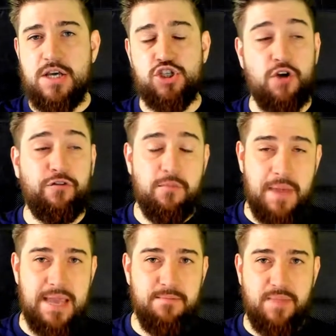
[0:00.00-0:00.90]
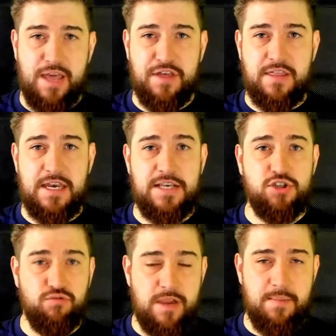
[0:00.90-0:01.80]
So for me, I think they need
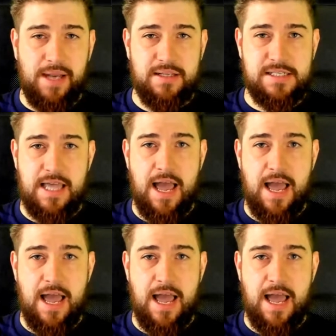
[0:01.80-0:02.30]
to rebalance